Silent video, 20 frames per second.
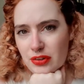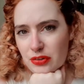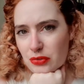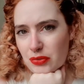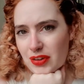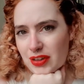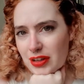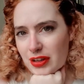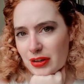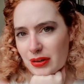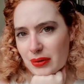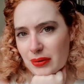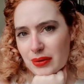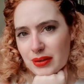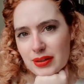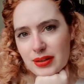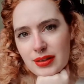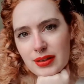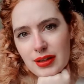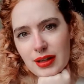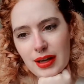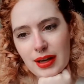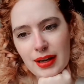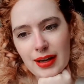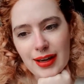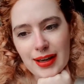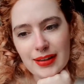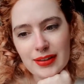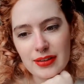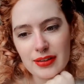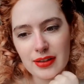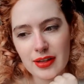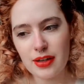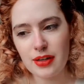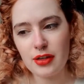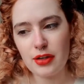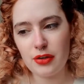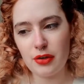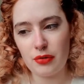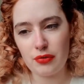this video, and
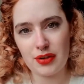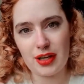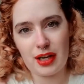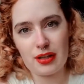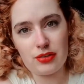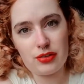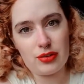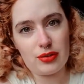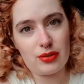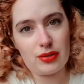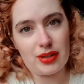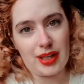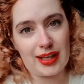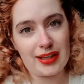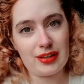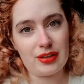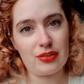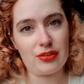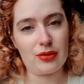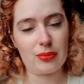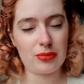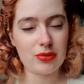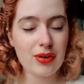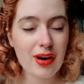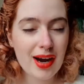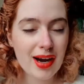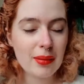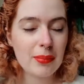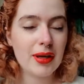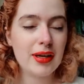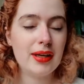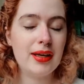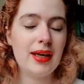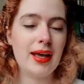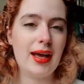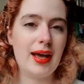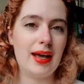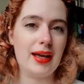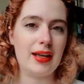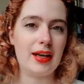don't forget to like and subscribe,
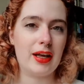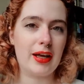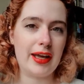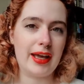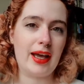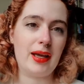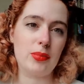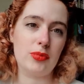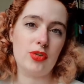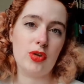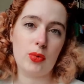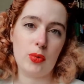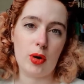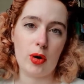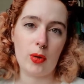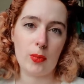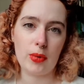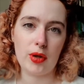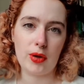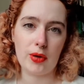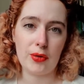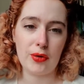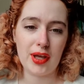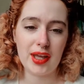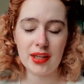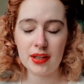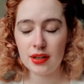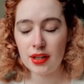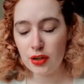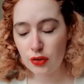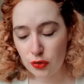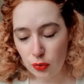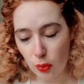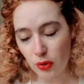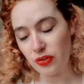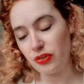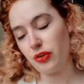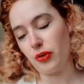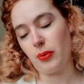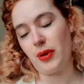and I aim to upload at least
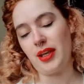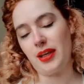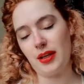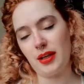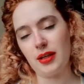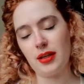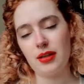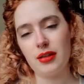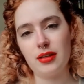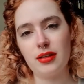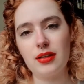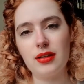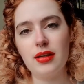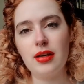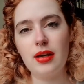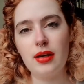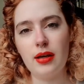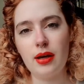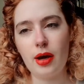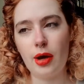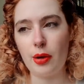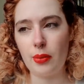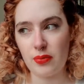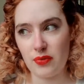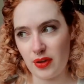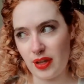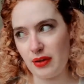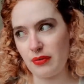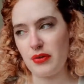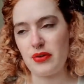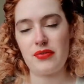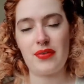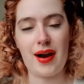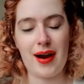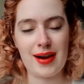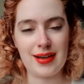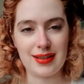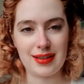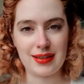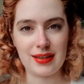once a week, hopefully every
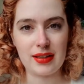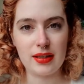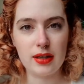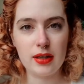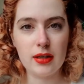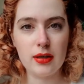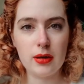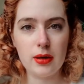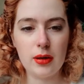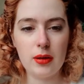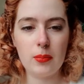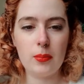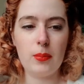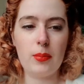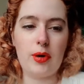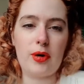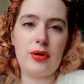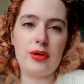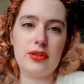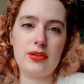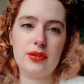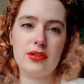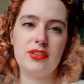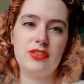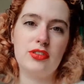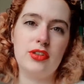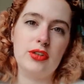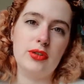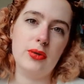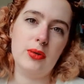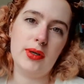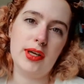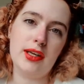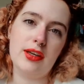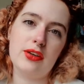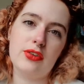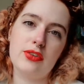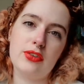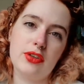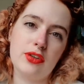Friday, but do
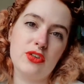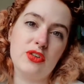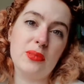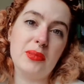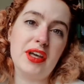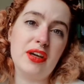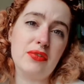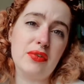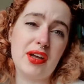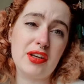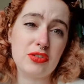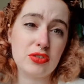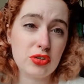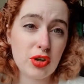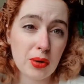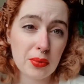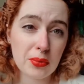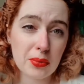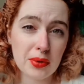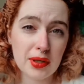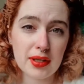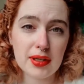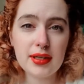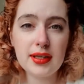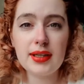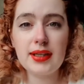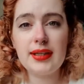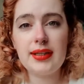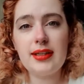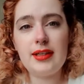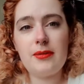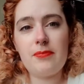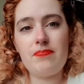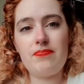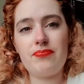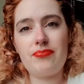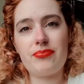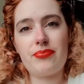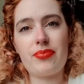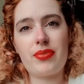excuse me if I don't.
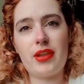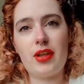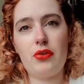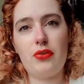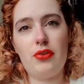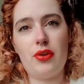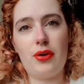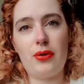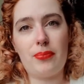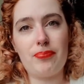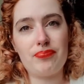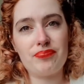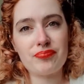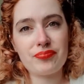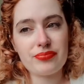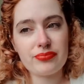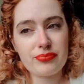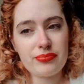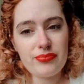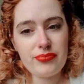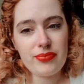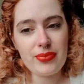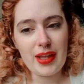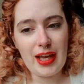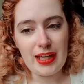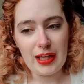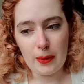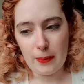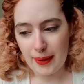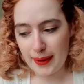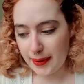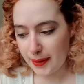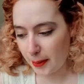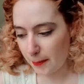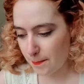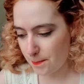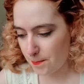So anyway,